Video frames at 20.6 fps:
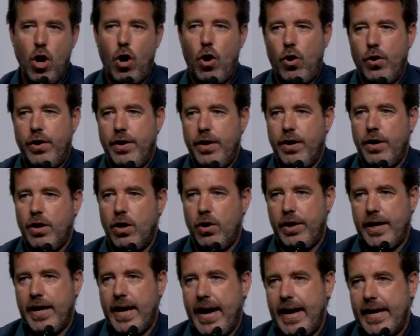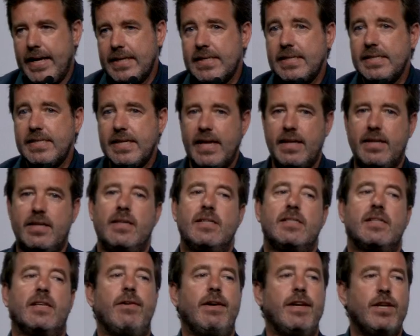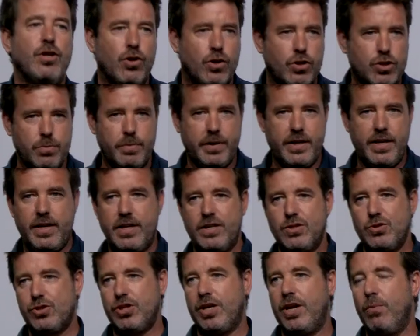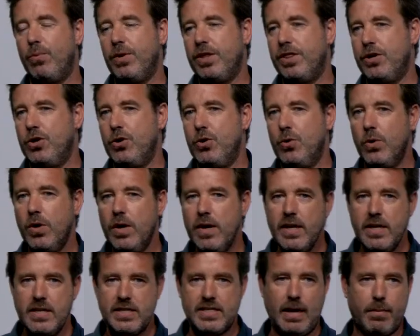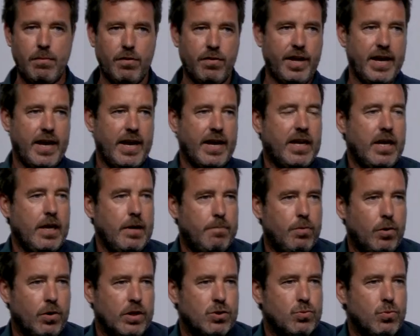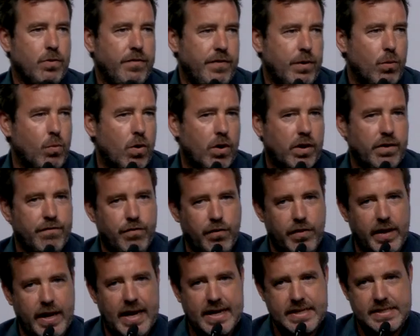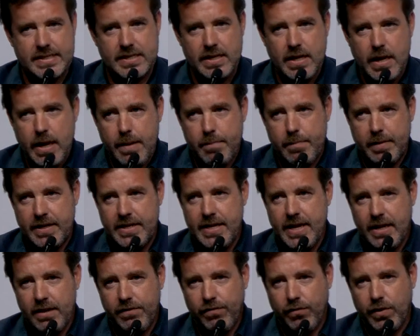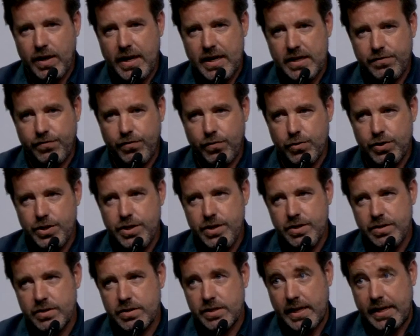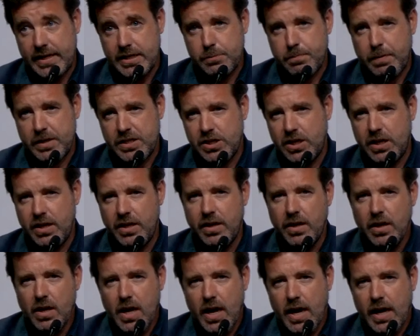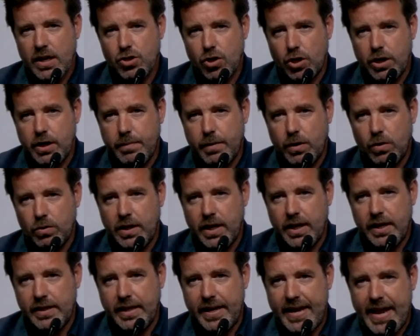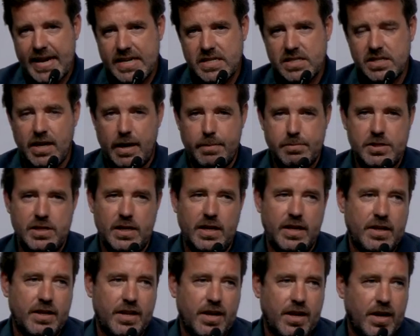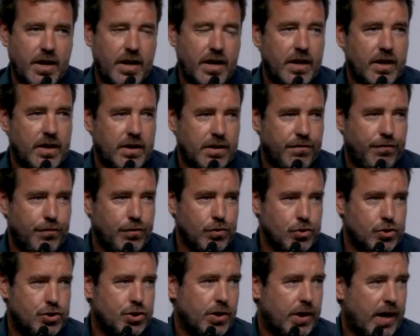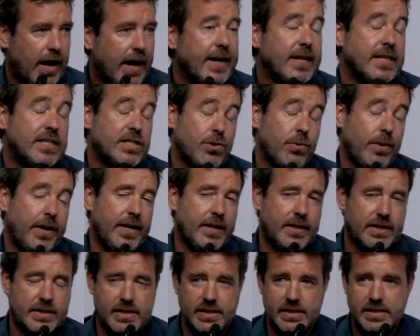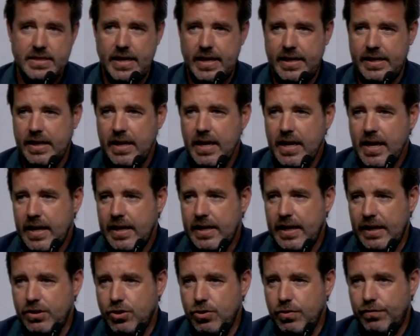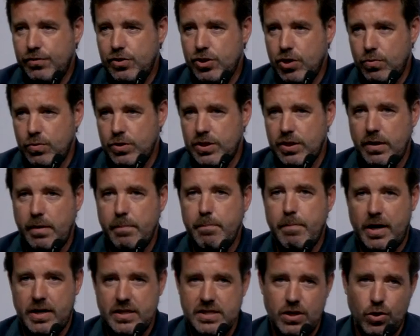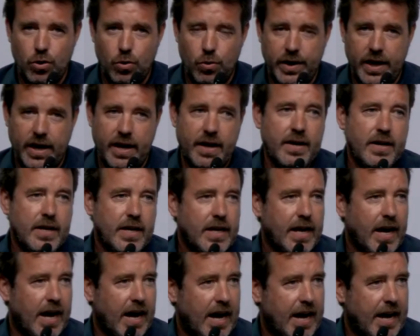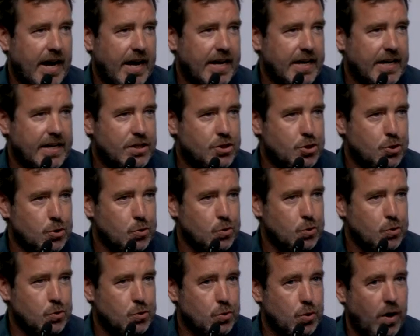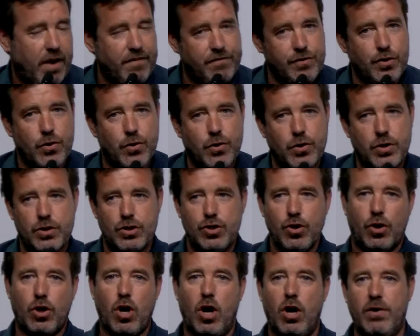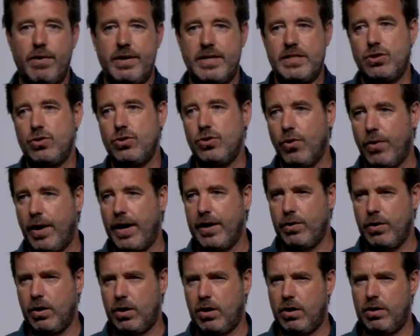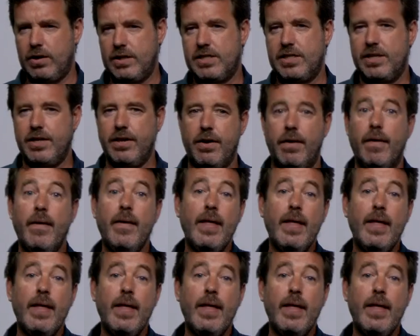On, on A I. As I said, it's a great honor to be here to share with you some of the key points we've been working for the last mandate, for the last four years, and especially talking about the, the next steps in the, in the future. And it's great, as I said, that you've chosen Barcelona uh, to, to have your, your Congress, your annual Congress here.